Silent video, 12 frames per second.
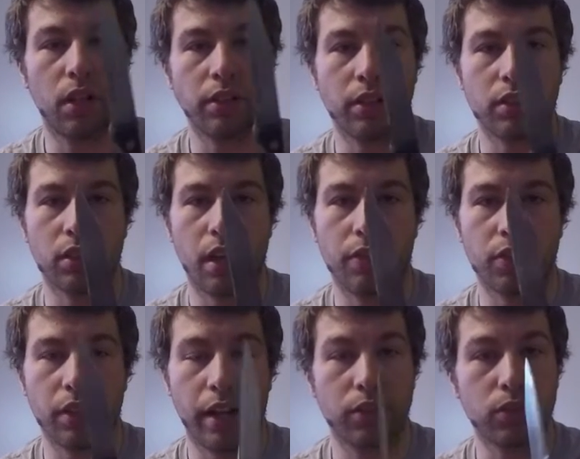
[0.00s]
on this knife is
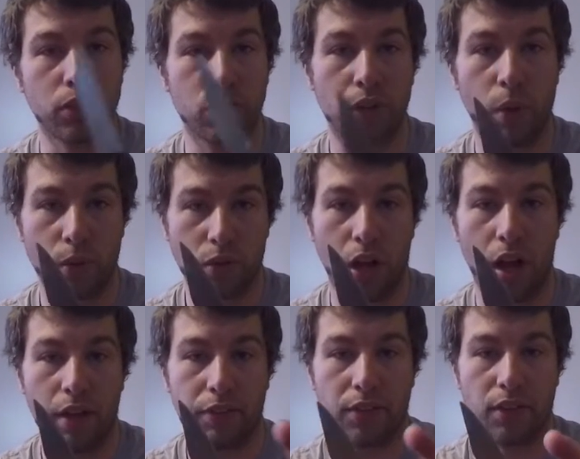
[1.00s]
actually so
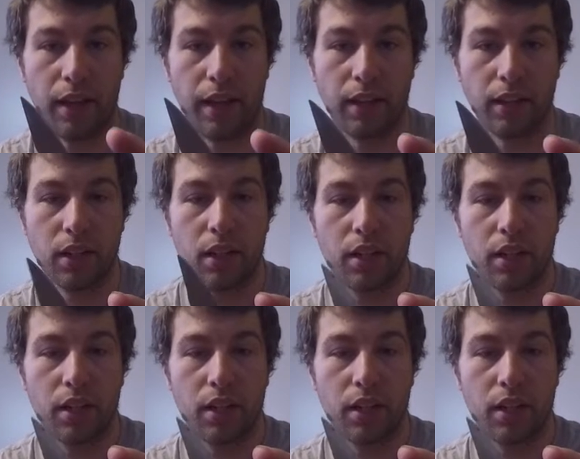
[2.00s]
soft that